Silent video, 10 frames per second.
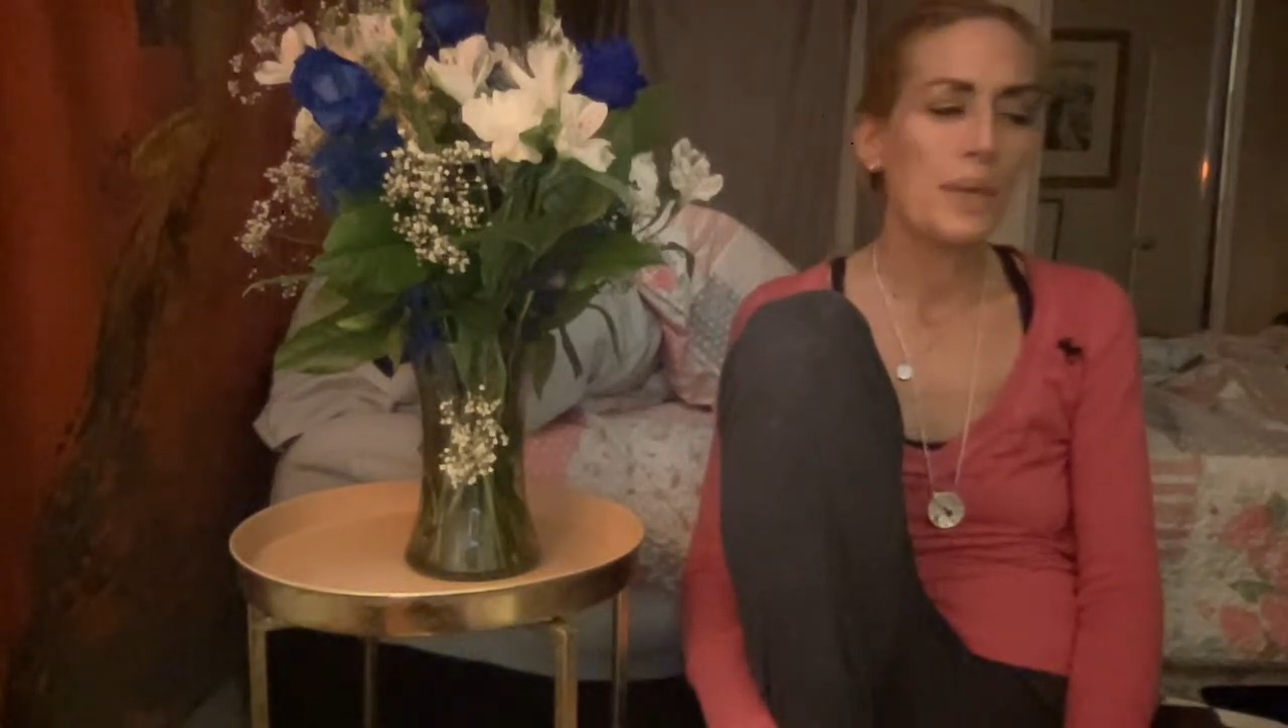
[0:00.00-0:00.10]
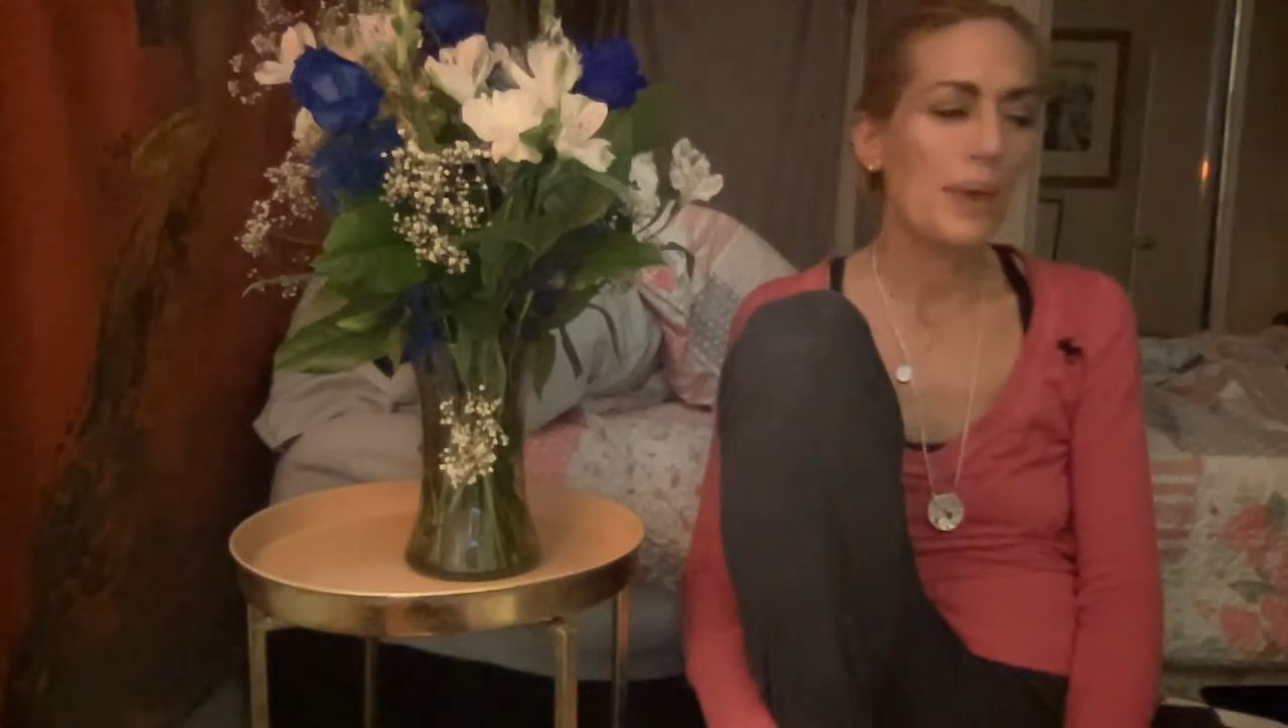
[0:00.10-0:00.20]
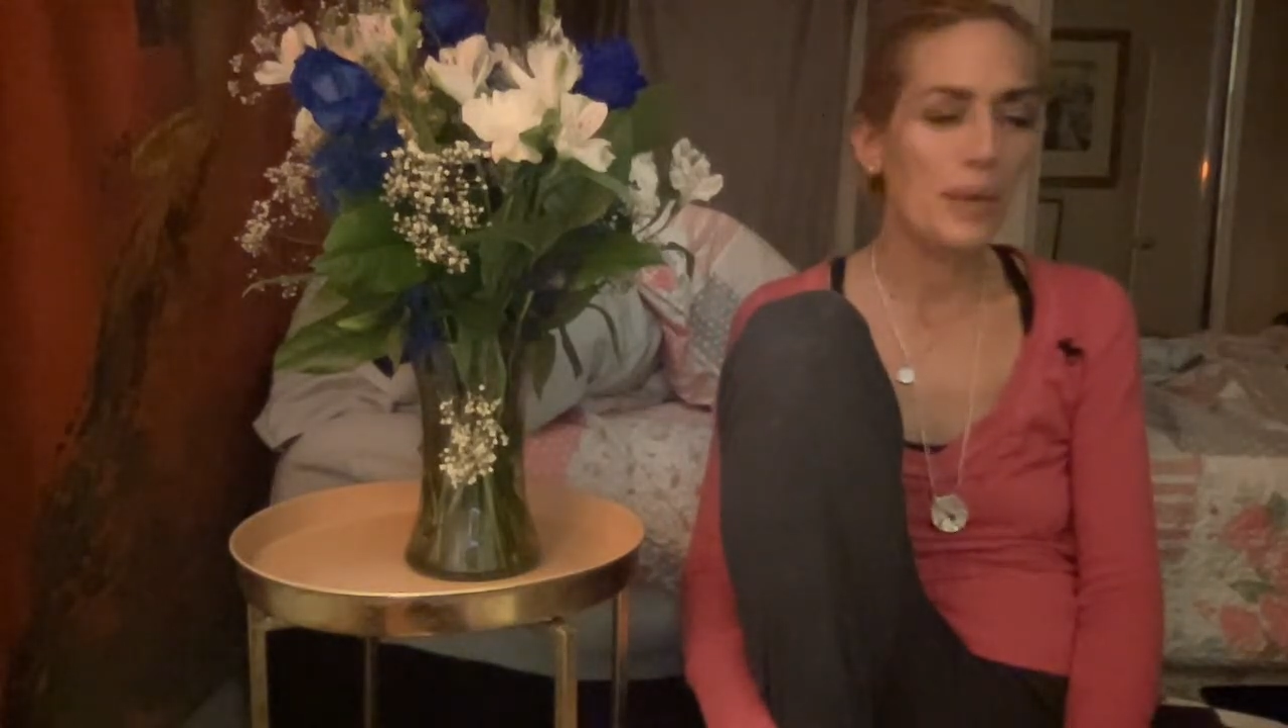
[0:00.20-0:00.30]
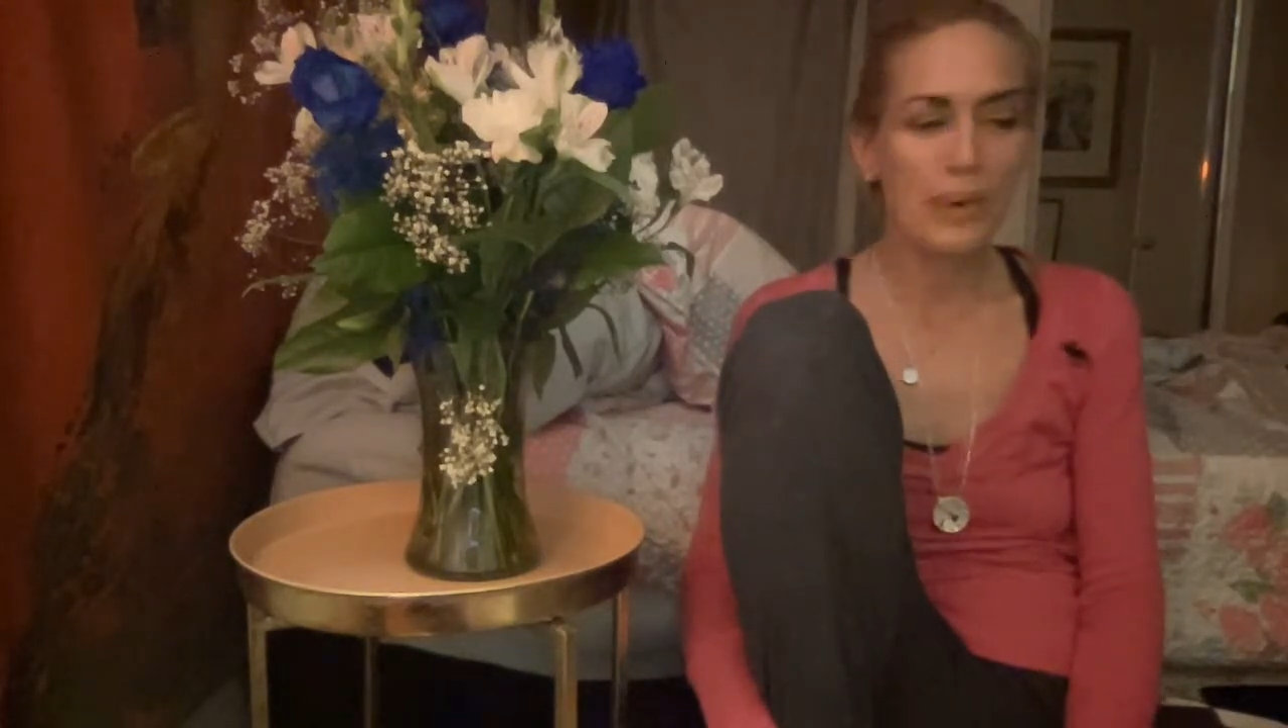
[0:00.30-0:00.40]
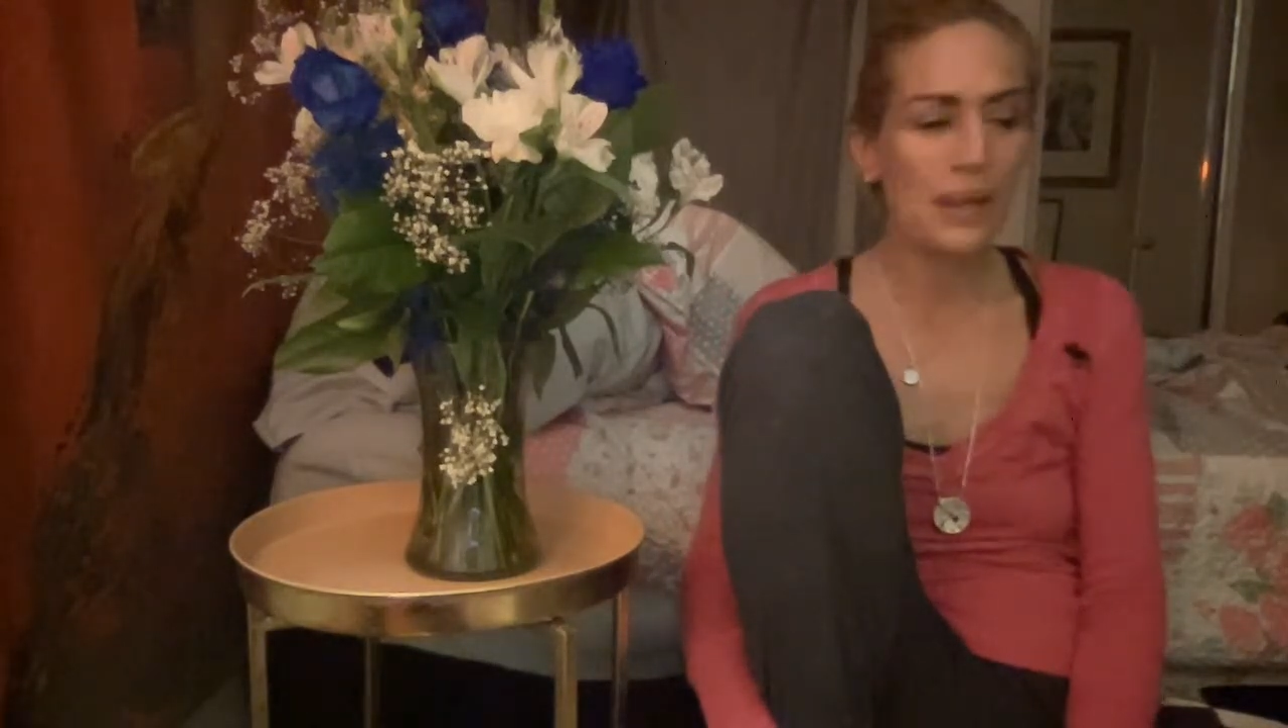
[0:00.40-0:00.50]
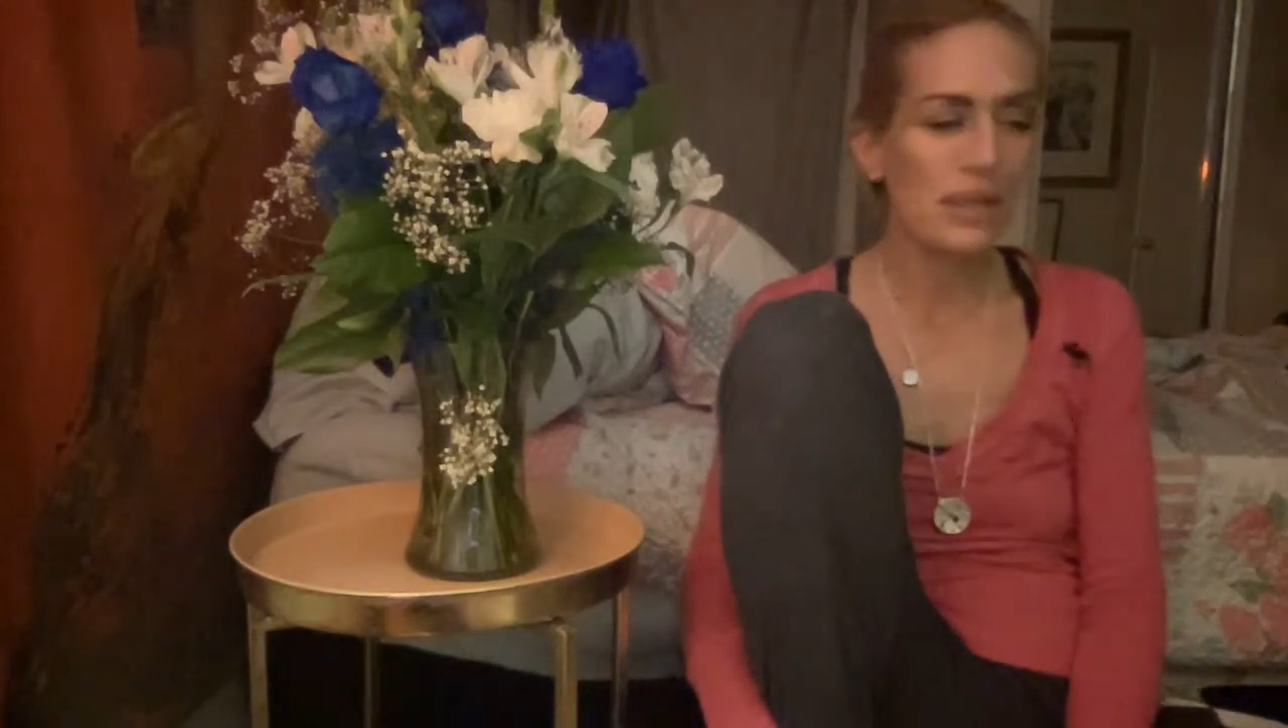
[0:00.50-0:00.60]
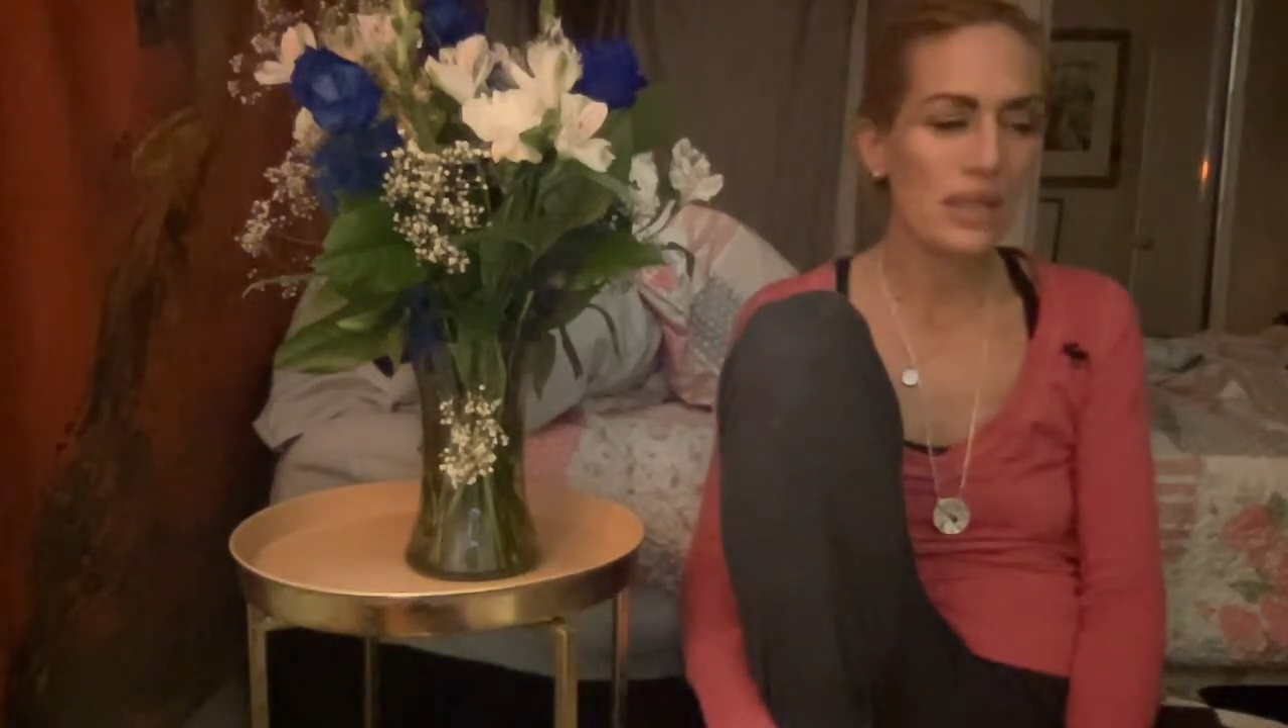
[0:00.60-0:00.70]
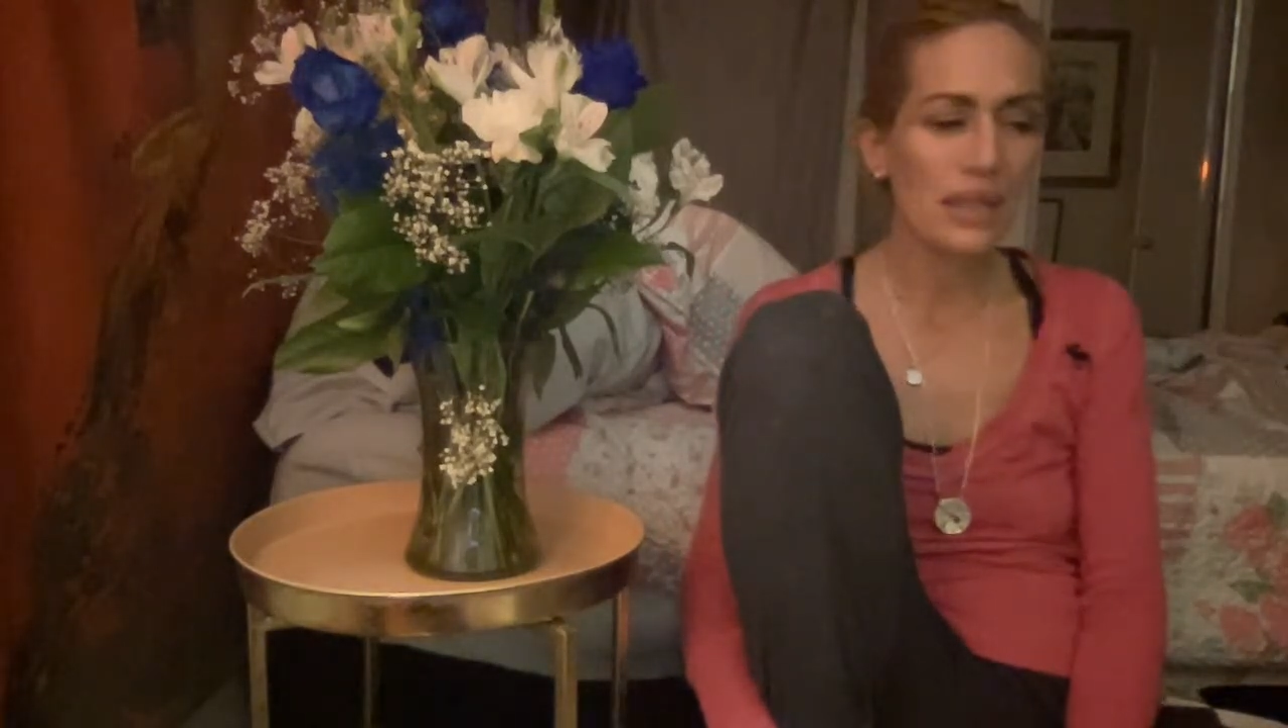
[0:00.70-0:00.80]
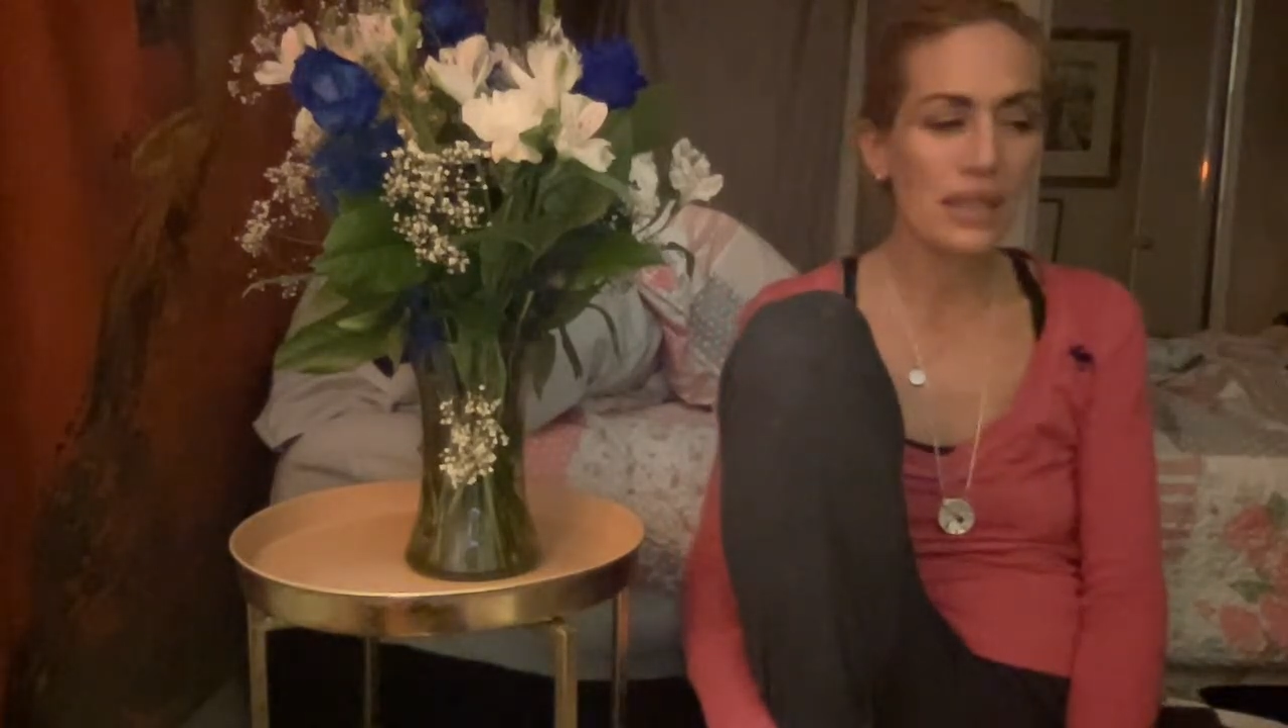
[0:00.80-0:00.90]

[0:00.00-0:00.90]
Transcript: maybe it's because